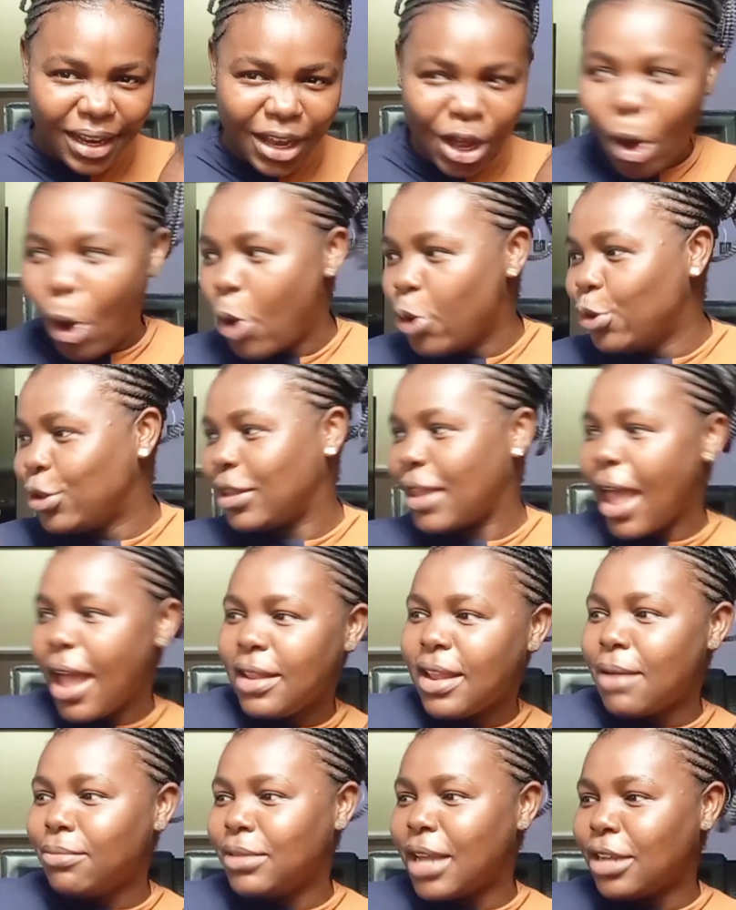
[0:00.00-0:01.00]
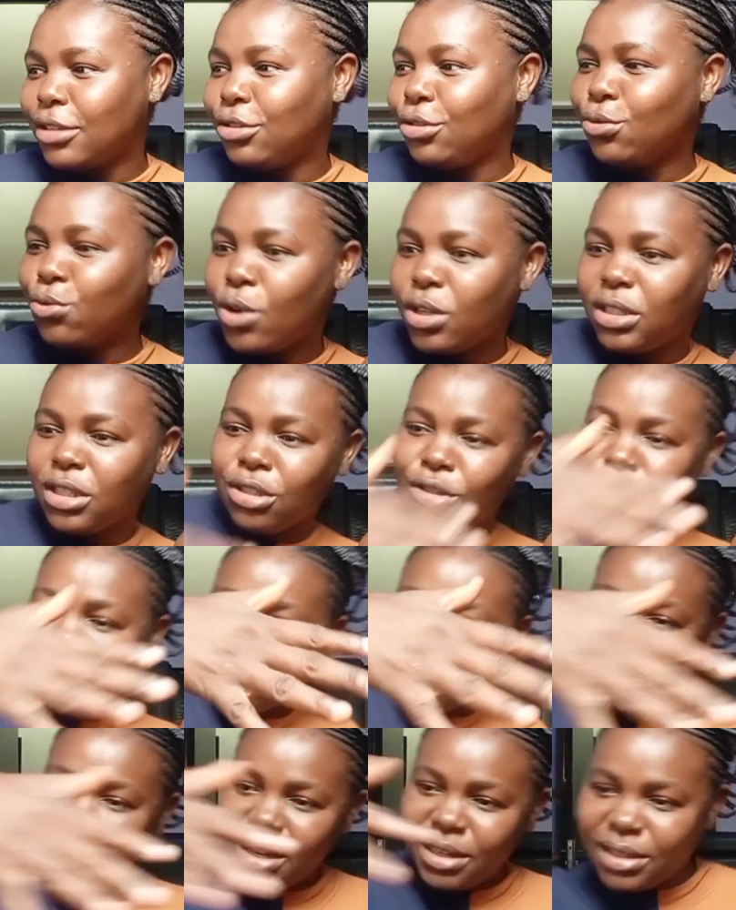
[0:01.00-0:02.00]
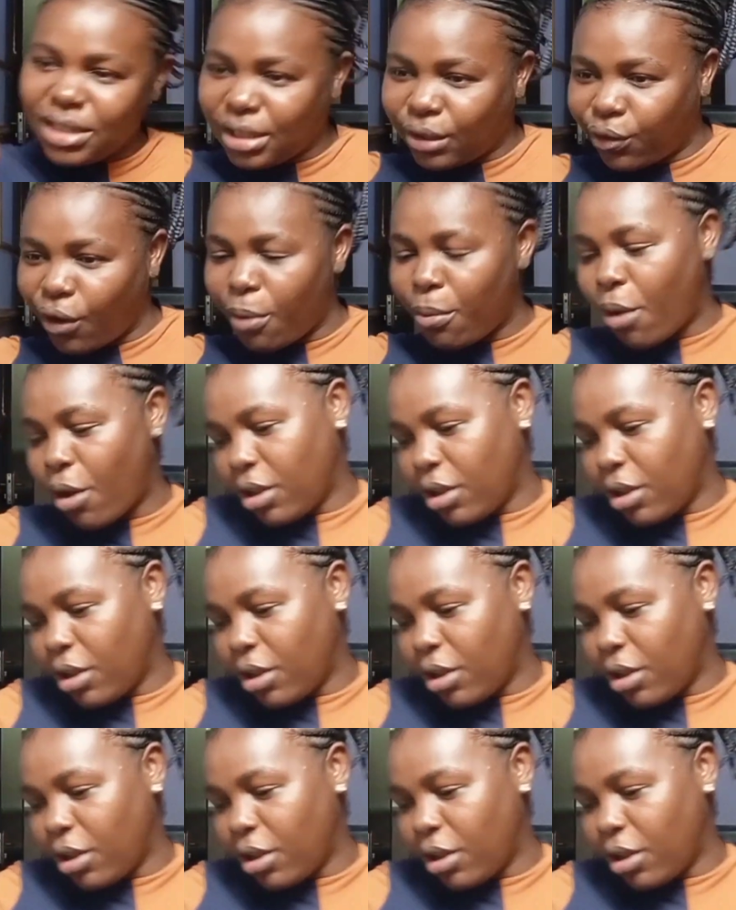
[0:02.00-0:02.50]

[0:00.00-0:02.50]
Or you tell them that you want it to be in this form,